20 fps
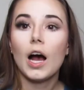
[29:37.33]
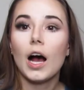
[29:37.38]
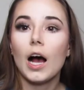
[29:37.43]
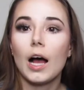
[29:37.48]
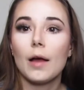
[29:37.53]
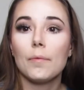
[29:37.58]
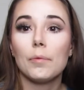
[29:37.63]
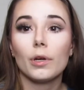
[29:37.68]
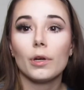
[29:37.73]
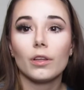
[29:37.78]

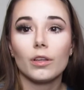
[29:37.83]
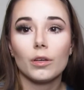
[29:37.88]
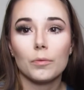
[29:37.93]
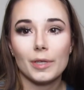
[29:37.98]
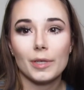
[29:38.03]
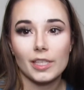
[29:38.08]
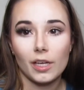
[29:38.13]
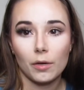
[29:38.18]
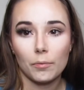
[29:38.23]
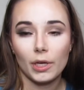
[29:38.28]
I put a little
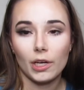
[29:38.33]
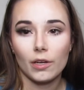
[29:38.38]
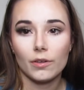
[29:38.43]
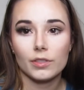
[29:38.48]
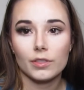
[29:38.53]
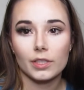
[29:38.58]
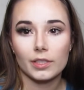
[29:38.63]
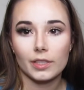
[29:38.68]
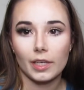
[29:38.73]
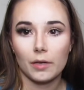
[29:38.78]
bit down my nose
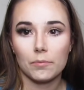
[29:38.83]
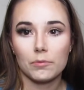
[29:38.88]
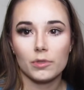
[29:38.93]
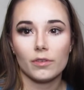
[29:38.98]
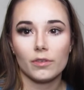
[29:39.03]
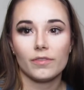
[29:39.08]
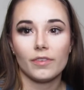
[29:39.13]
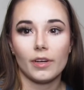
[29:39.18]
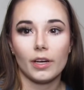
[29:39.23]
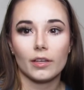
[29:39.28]
because I am so
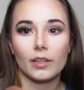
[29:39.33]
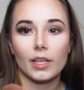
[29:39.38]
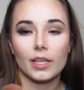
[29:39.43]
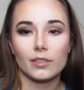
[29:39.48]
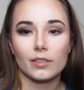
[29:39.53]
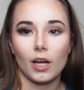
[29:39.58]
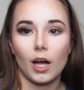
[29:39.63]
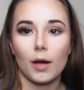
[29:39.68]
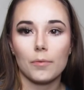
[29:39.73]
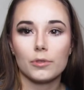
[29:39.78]
fair.
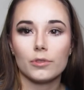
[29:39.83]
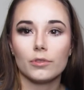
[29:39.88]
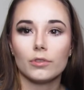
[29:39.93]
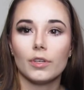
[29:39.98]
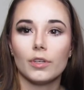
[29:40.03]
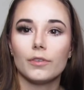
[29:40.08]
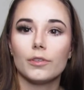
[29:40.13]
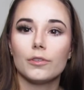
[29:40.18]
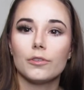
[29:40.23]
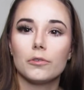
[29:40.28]
That's optional.
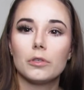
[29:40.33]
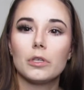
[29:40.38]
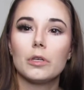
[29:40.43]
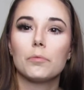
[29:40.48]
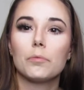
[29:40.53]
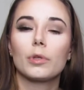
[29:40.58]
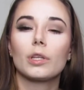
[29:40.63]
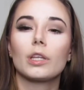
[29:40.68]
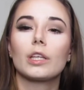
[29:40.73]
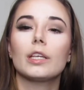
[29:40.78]
If you do
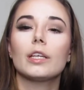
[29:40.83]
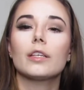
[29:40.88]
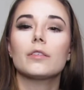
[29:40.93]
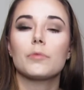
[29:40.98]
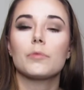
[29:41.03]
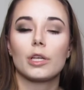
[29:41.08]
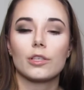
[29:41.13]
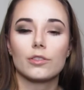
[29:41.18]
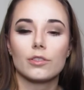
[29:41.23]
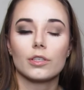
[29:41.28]
it, please
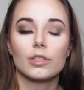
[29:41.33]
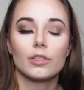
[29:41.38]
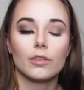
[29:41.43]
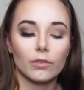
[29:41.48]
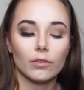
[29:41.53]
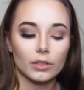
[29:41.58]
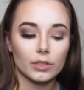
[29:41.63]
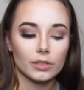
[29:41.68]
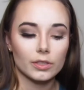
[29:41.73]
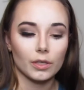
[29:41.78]
make sure you
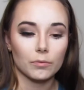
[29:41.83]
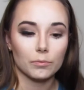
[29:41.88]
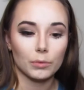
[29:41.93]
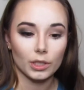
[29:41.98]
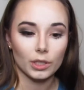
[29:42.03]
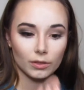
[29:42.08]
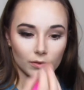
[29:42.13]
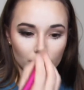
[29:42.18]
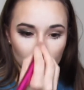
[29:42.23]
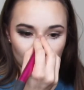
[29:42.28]
don't look
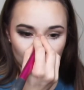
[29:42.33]
sunburned.